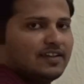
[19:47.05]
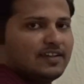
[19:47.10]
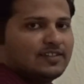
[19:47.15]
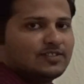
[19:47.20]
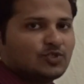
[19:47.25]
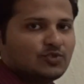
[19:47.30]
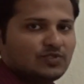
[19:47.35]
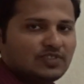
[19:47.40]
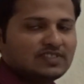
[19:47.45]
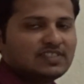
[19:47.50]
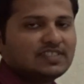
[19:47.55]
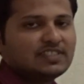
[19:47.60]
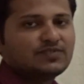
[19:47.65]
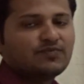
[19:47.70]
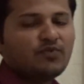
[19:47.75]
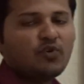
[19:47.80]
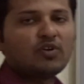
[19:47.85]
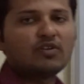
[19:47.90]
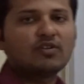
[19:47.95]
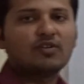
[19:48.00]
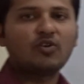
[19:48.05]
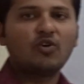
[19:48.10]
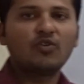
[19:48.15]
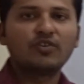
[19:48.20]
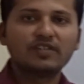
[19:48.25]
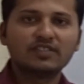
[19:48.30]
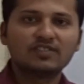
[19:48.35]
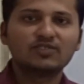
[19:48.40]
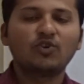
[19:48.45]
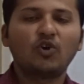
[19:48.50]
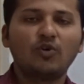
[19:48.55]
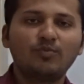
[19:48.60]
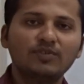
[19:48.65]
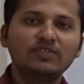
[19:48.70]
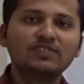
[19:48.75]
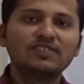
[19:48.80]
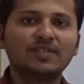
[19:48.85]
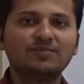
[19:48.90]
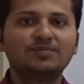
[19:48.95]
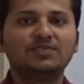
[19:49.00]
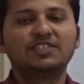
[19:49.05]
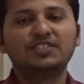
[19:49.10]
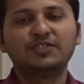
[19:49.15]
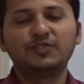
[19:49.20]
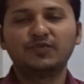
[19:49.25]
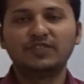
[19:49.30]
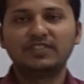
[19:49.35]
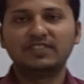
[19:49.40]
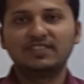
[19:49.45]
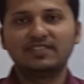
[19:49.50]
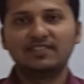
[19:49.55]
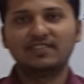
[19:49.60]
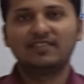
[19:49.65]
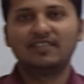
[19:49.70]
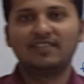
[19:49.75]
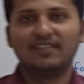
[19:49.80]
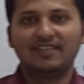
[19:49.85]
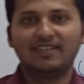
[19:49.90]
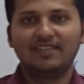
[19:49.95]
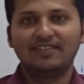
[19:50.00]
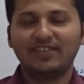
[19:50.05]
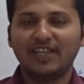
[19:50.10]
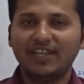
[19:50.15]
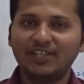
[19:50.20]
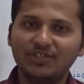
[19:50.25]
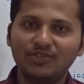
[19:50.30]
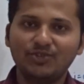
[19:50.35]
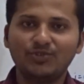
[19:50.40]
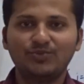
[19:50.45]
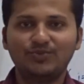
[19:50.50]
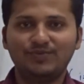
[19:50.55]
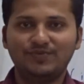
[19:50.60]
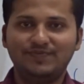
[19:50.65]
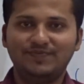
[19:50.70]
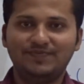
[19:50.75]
So this is for longest common subsequence. Thank you.